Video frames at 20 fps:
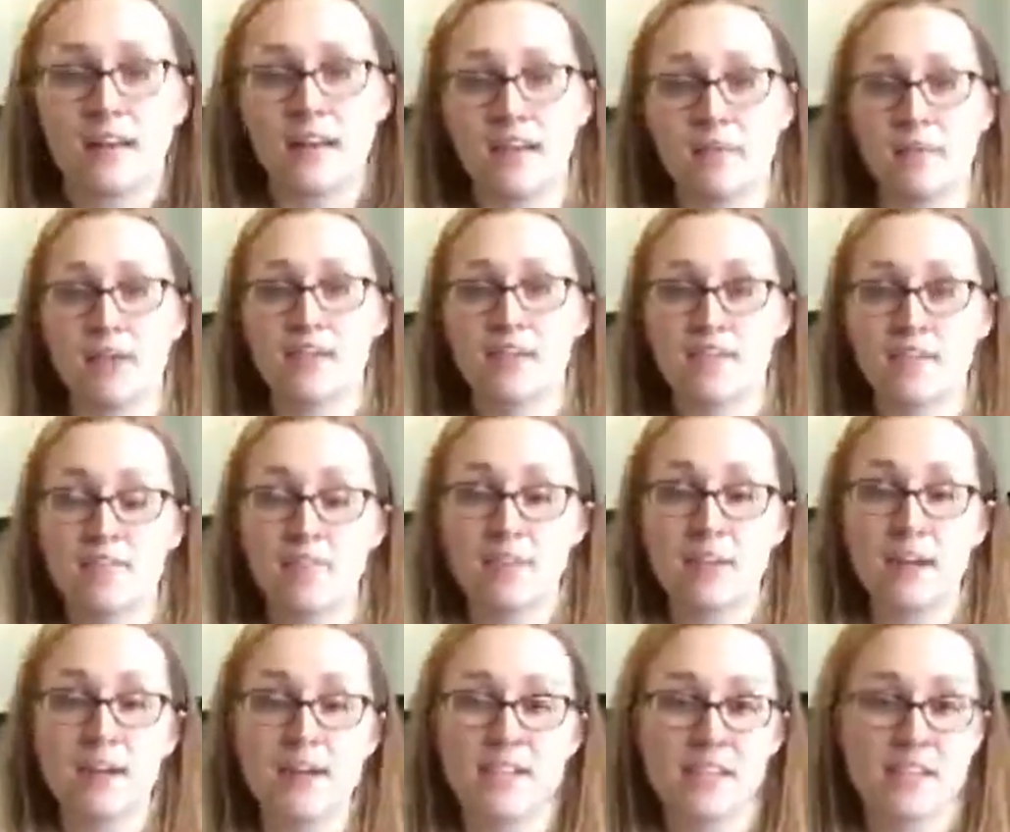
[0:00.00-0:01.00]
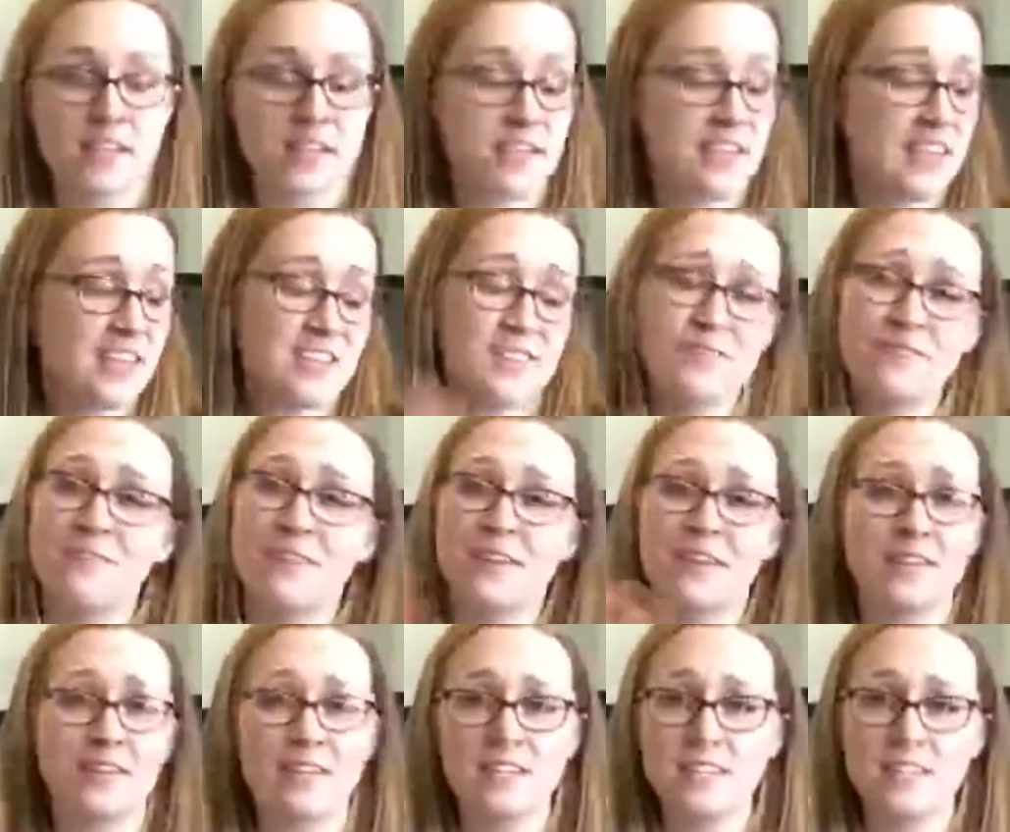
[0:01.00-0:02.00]
makes stuff a lot easier. It's a fun
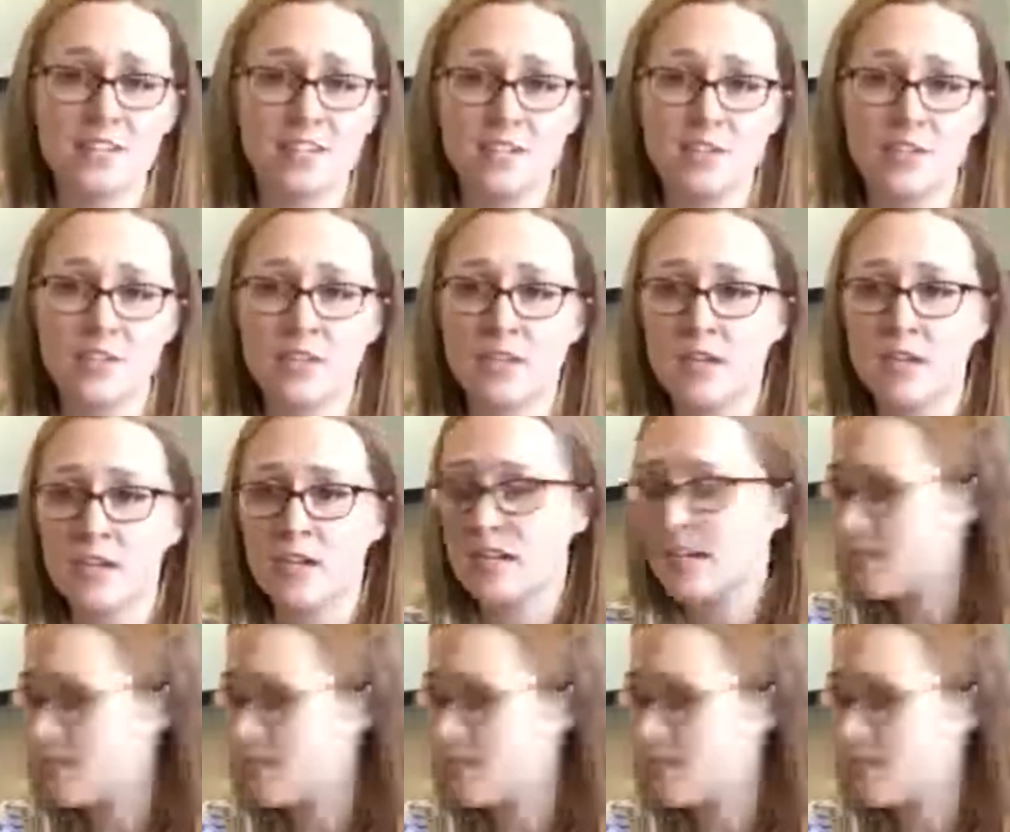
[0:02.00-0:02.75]
thing to teach a dog. It's a